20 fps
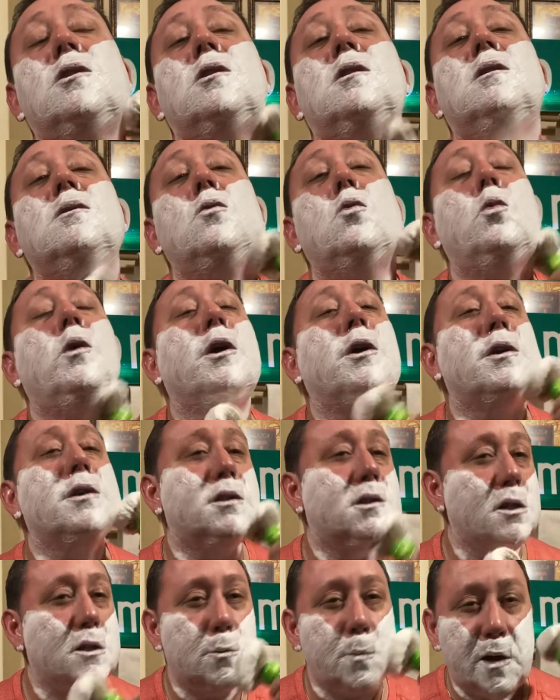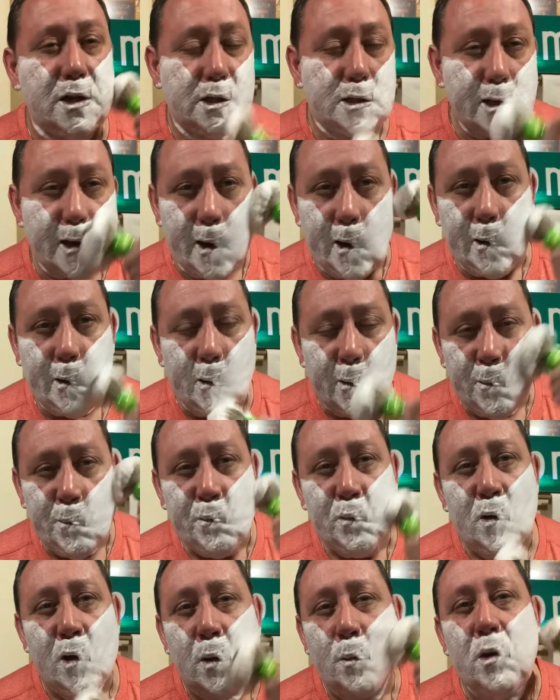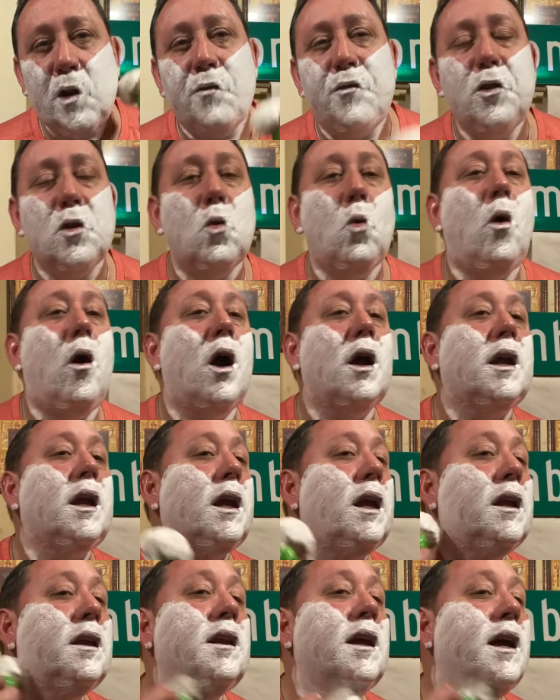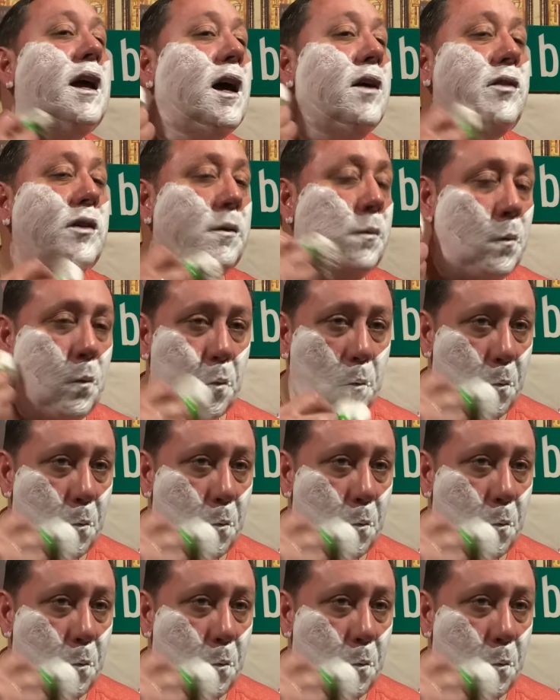weird as this may sound, but if you're walking into heaven,